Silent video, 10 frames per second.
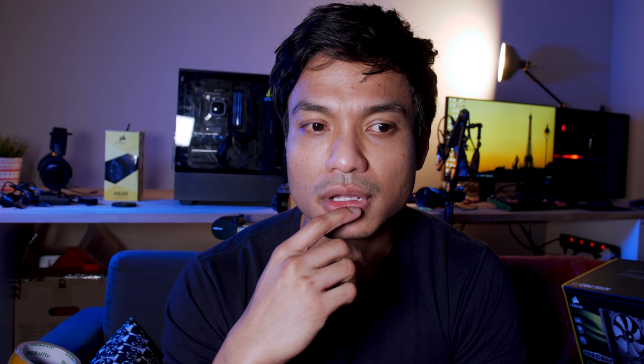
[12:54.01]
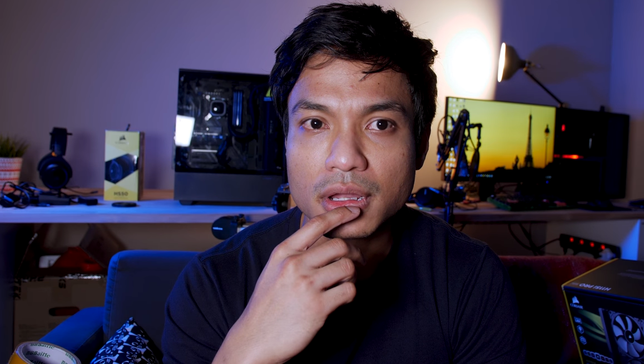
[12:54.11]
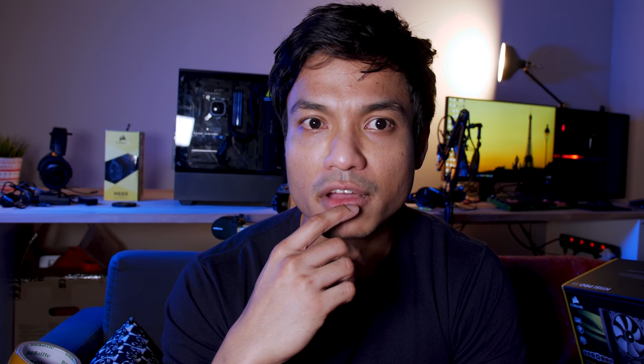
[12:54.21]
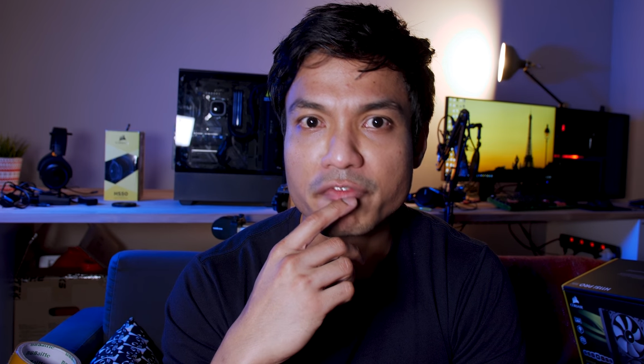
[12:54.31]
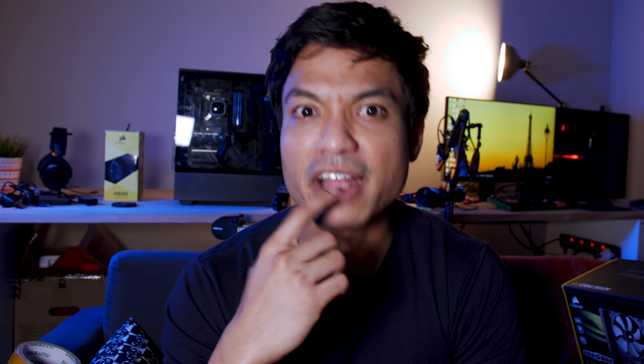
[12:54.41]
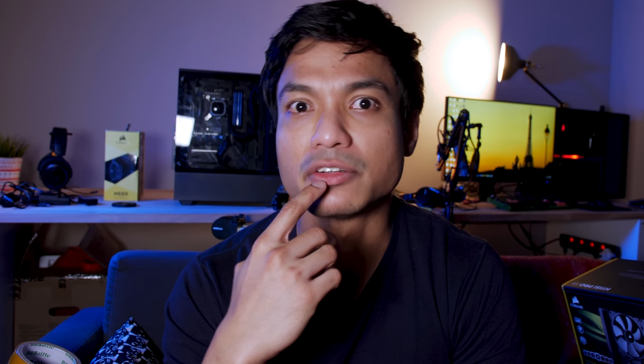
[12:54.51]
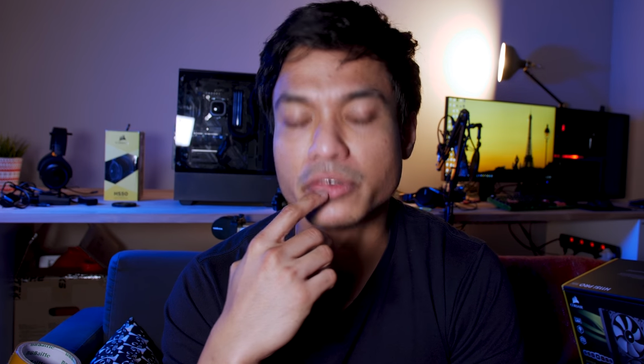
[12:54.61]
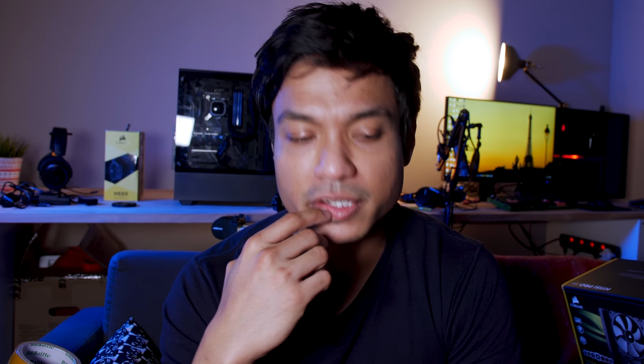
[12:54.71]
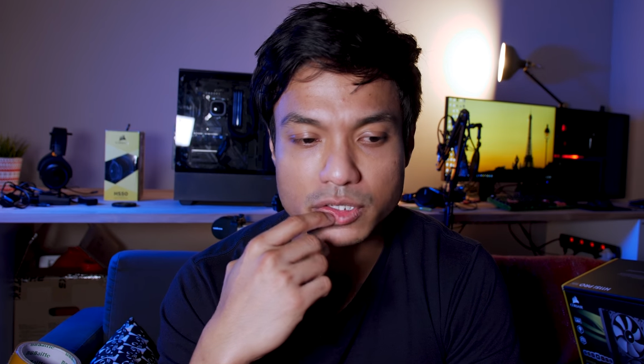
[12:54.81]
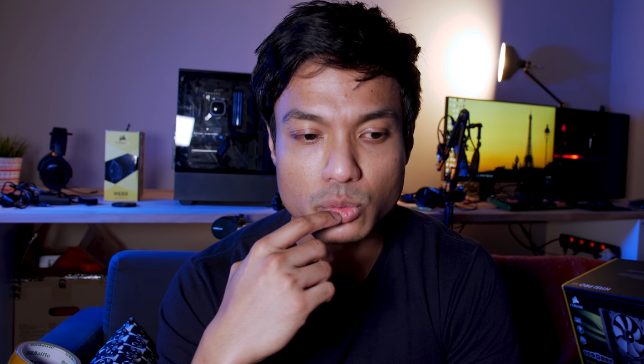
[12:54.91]

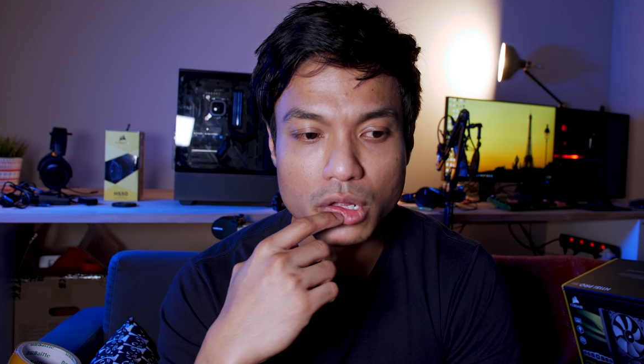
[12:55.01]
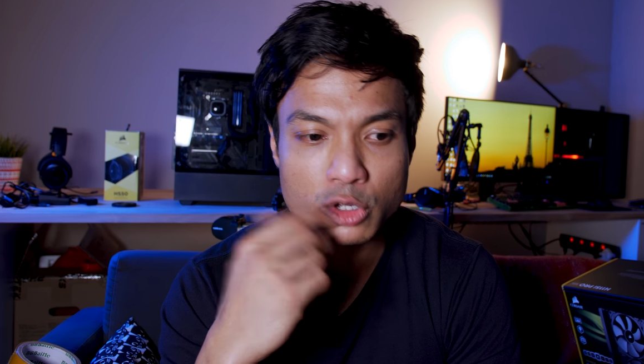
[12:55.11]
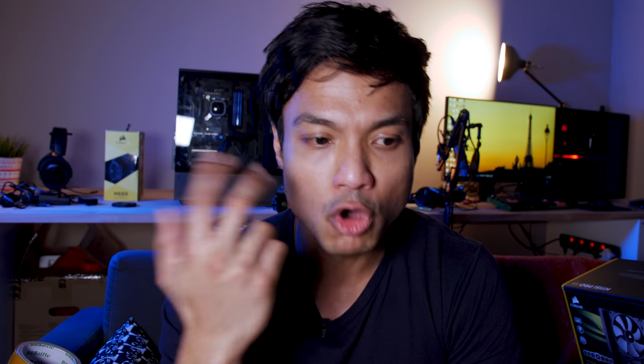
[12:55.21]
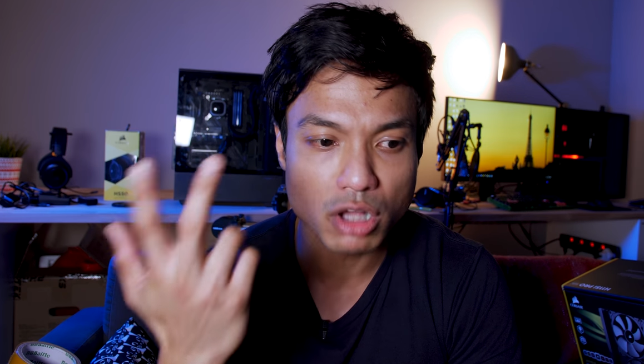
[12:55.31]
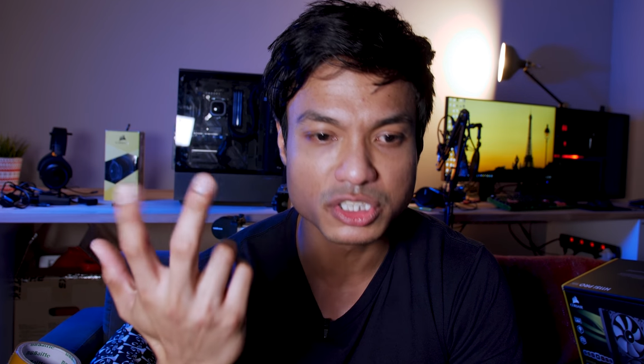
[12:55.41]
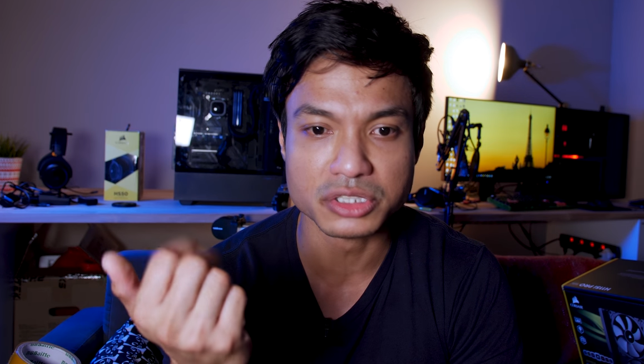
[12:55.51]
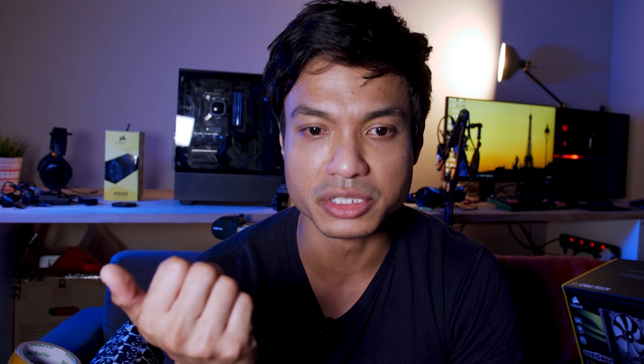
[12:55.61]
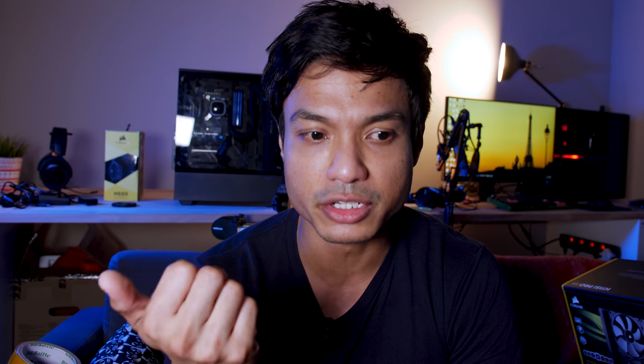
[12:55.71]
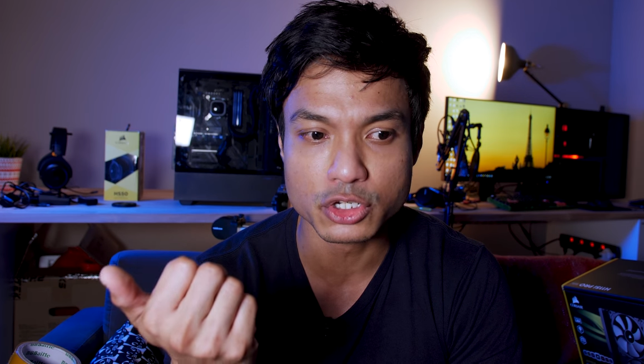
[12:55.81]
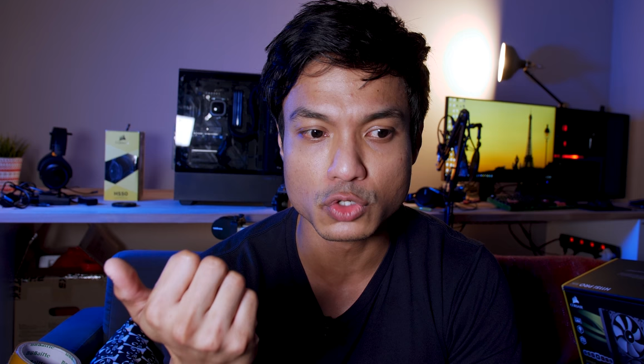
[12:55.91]
factor in as well. Cost
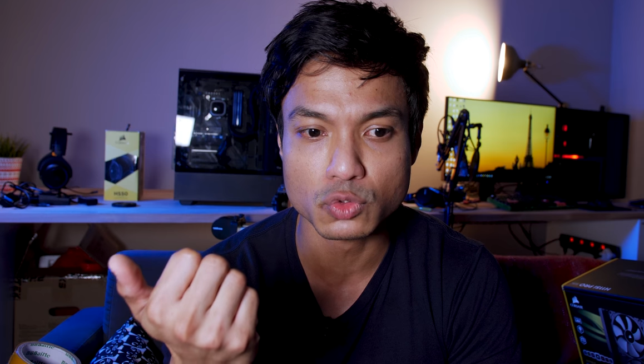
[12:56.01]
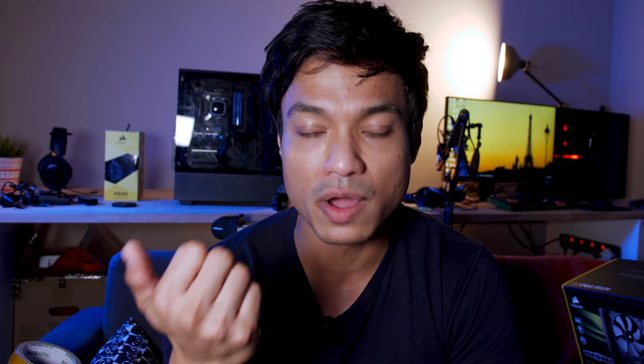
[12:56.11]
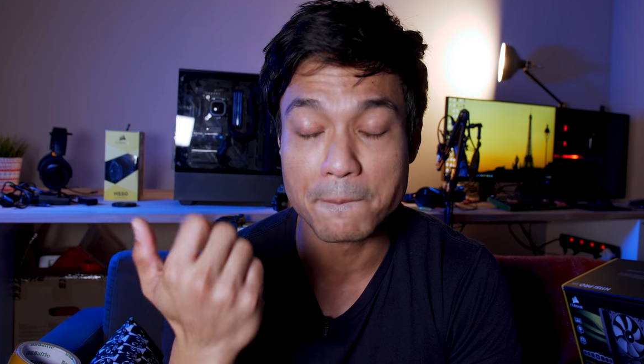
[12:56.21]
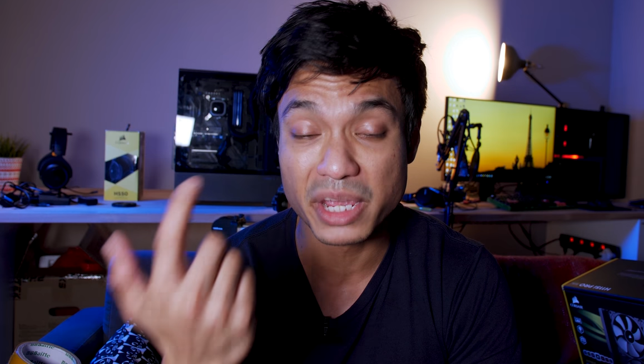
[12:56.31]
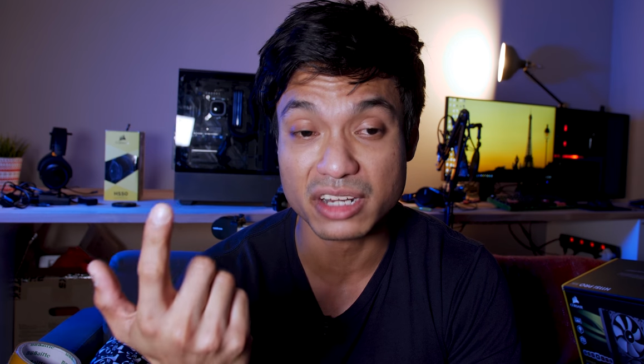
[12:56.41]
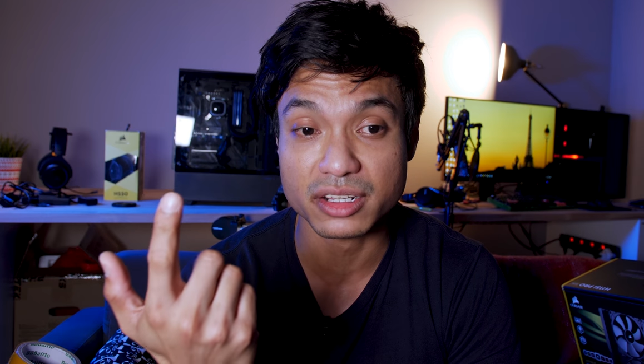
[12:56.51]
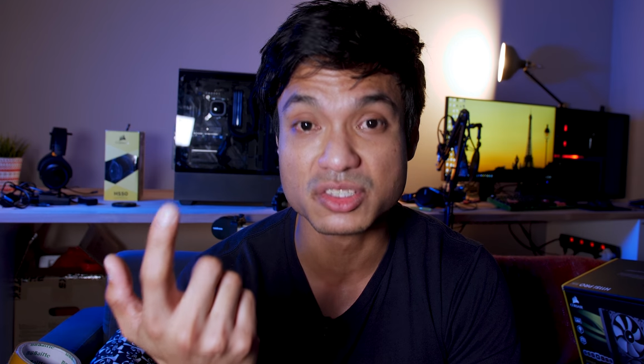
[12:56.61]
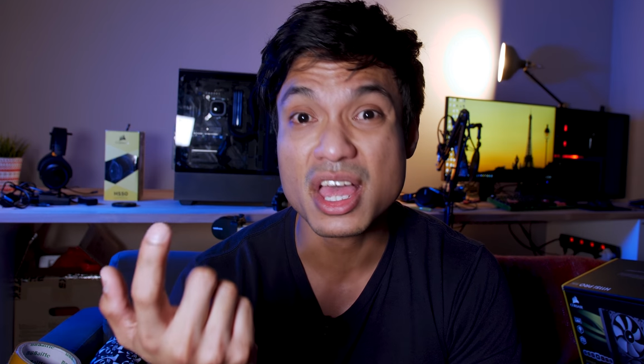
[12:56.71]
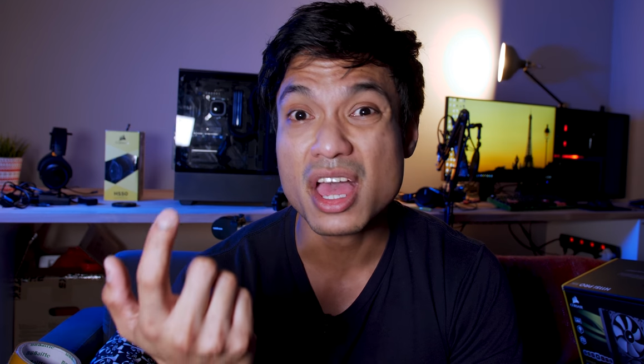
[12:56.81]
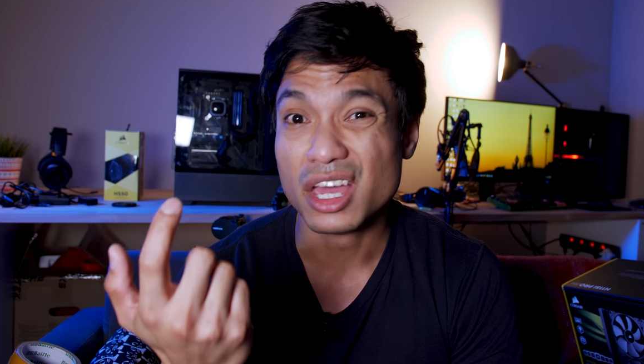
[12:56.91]
is an issue,
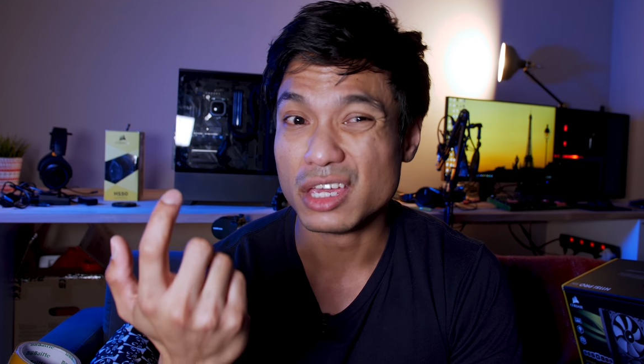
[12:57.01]
maintenance.